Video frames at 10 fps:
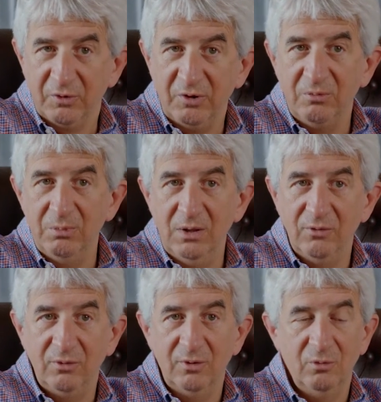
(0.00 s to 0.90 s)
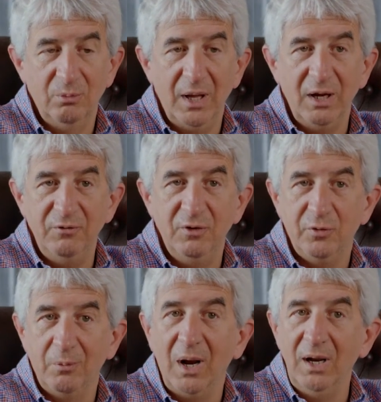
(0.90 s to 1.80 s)
So this means to benefit
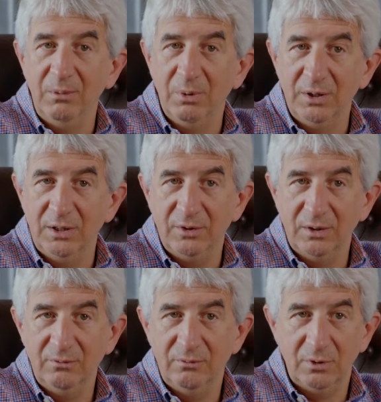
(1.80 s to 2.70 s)
from unlabeled data.